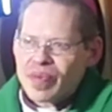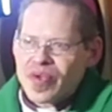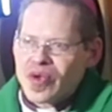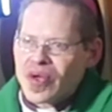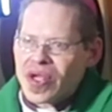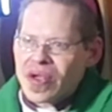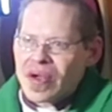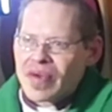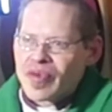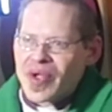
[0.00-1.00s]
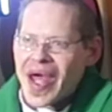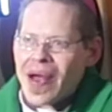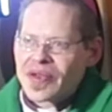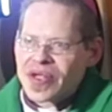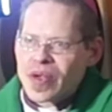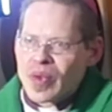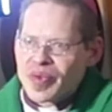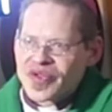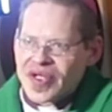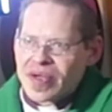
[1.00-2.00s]
beauty of the reality
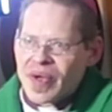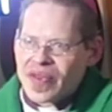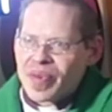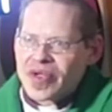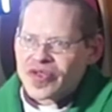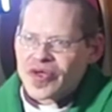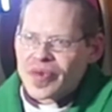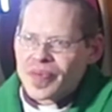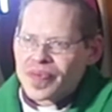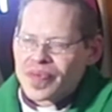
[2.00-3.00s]
represented by the picture.